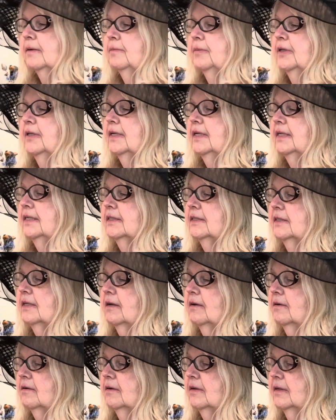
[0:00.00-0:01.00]
Please
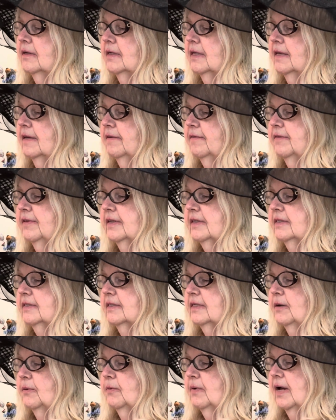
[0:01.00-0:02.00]
don't give this
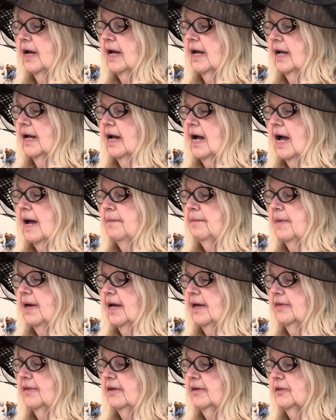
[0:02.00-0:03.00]
away. I
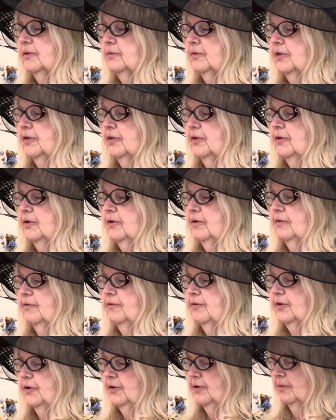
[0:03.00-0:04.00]
made this with you
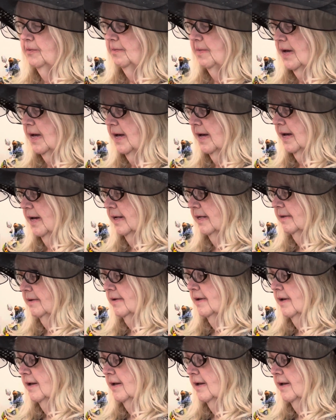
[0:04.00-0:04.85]
for your mind.